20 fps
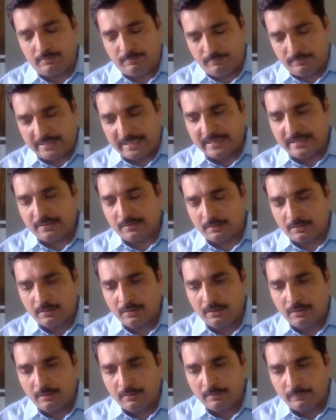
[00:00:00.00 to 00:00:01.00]
that is
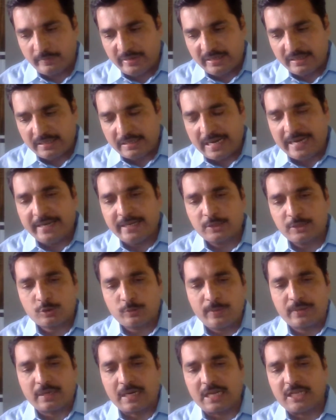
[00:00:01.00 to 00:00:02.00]
when the land is to
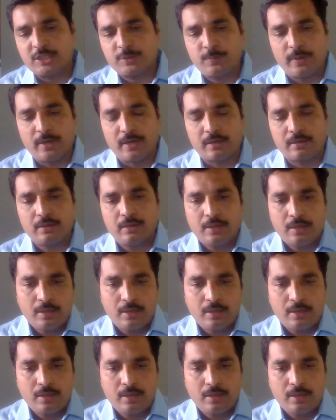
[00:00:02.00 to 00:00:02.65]
be transferred,